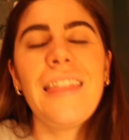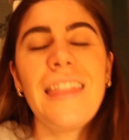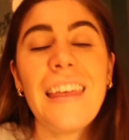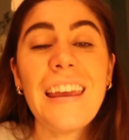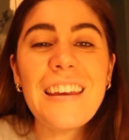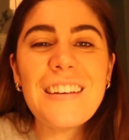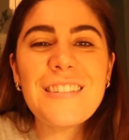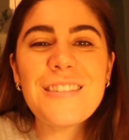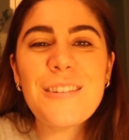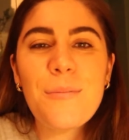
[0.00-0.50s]

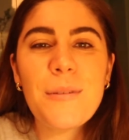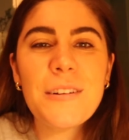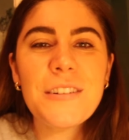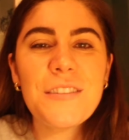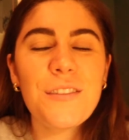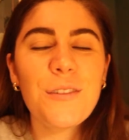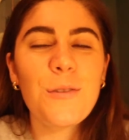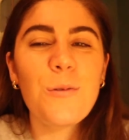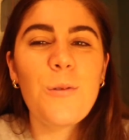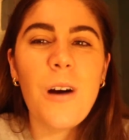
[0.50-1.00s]
Thank you so much
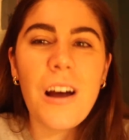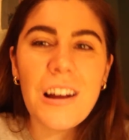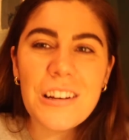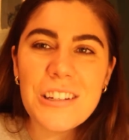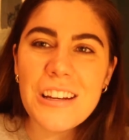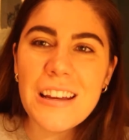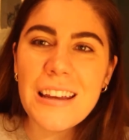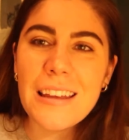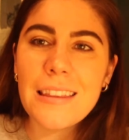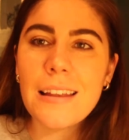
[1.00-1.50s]
for
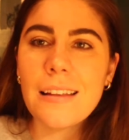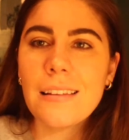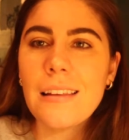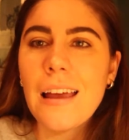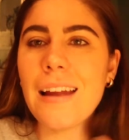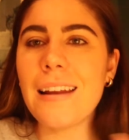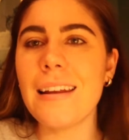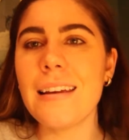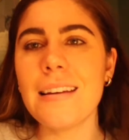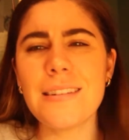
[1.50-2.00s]
watching. The
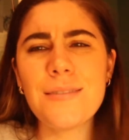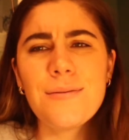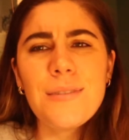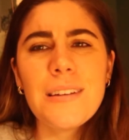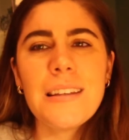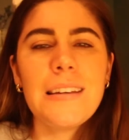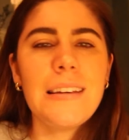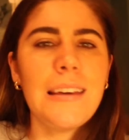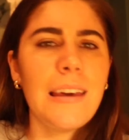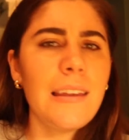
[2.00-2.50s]
lighting is
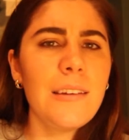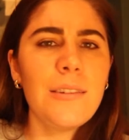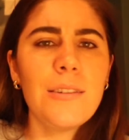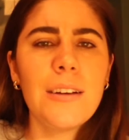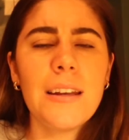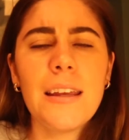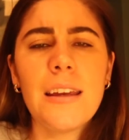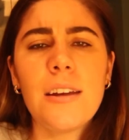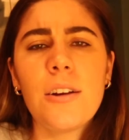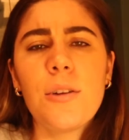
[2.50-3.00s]
really yellow in
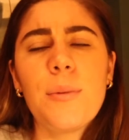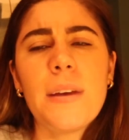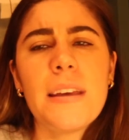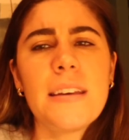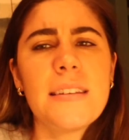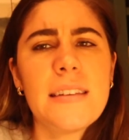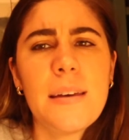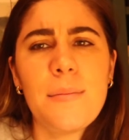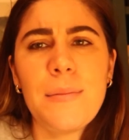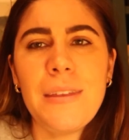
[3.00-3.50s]
here
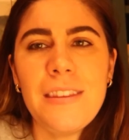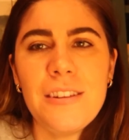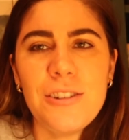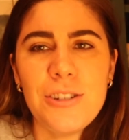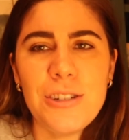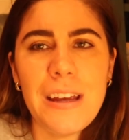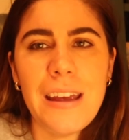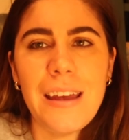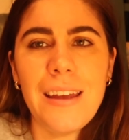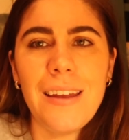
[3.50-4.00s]
because I'm in the
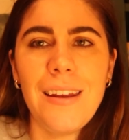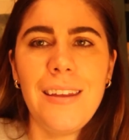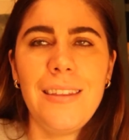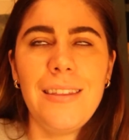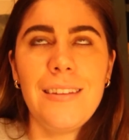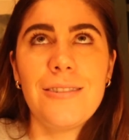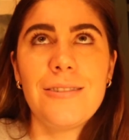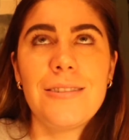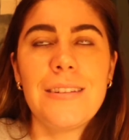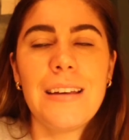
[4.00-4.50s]
shed and
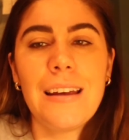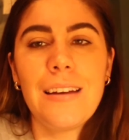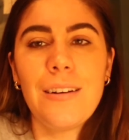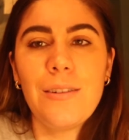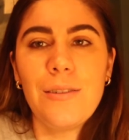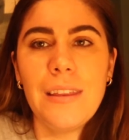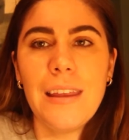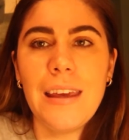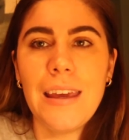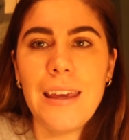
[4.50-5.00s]
there's like
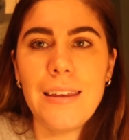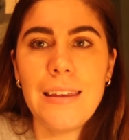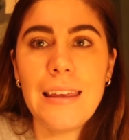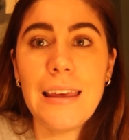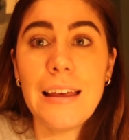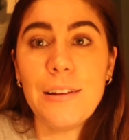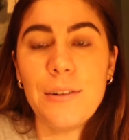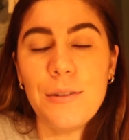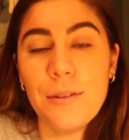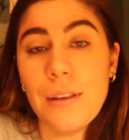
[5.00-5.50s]
only
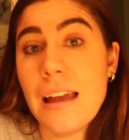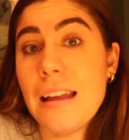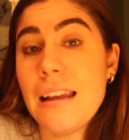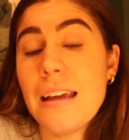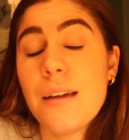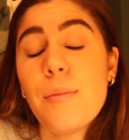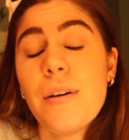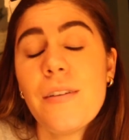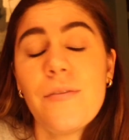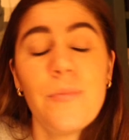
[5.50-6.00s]
yellow
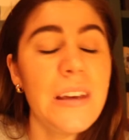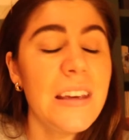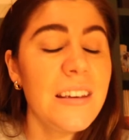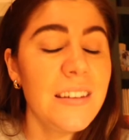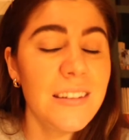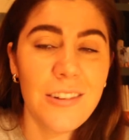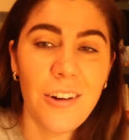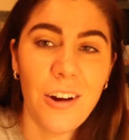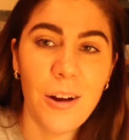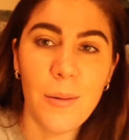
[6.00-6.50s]
lighting above me.
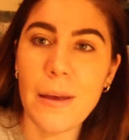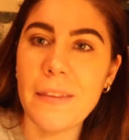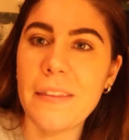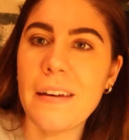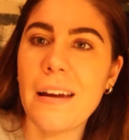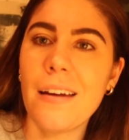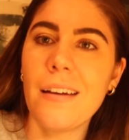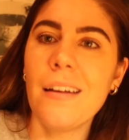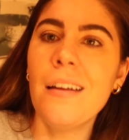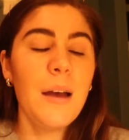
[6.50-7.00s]
Sorry about
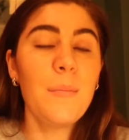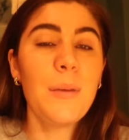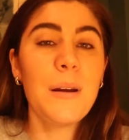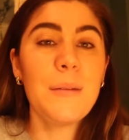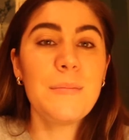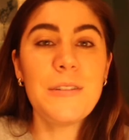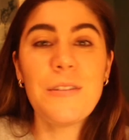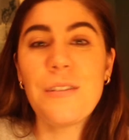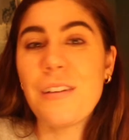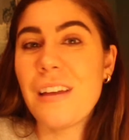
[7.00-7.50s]
that. But I'm
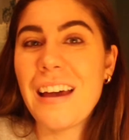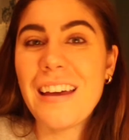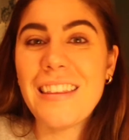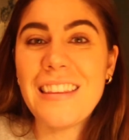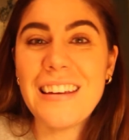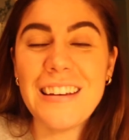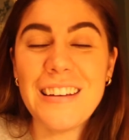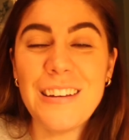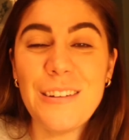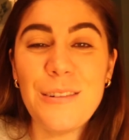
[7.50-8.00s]
so glad
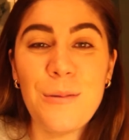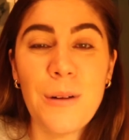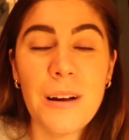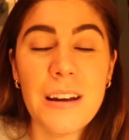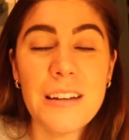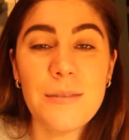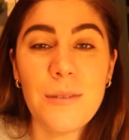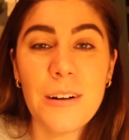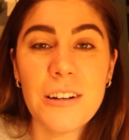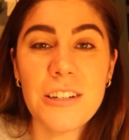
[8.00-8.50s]
that you
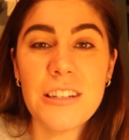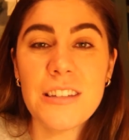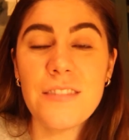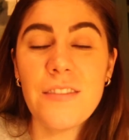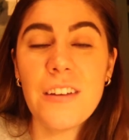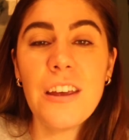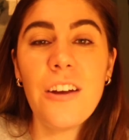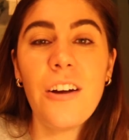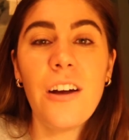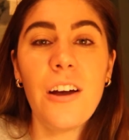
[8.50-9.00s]
wanted to watch this
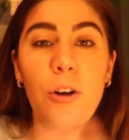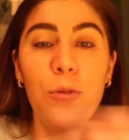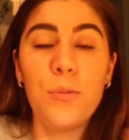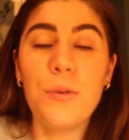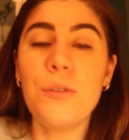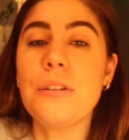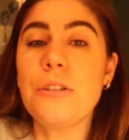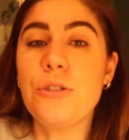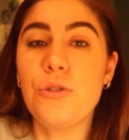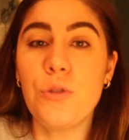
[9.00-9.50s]
video. I hope
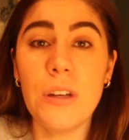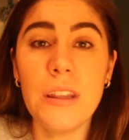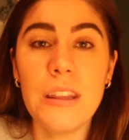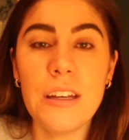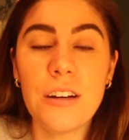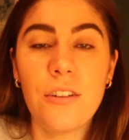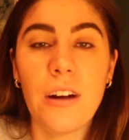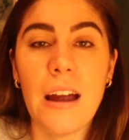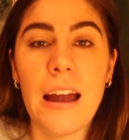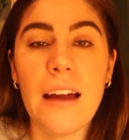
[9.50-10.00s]
you enjoyed the
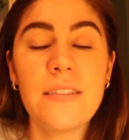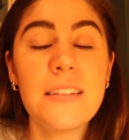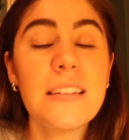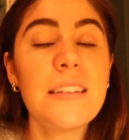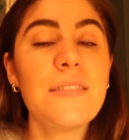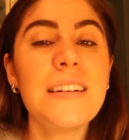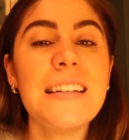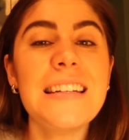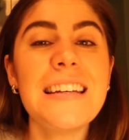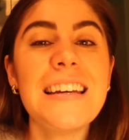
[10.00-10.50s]
crafts
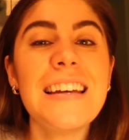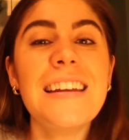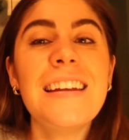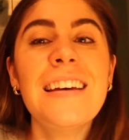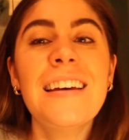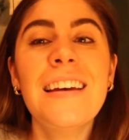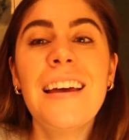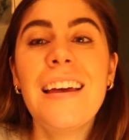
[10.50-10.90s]
that we did.